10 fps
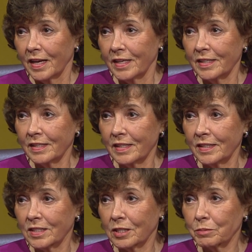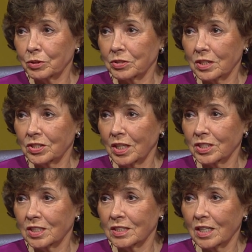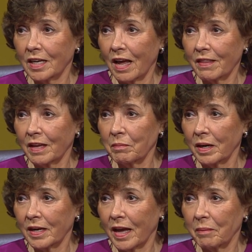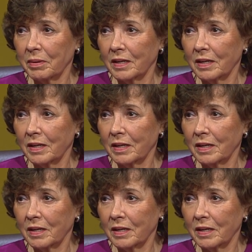Any tips or suggestions on how that might happen?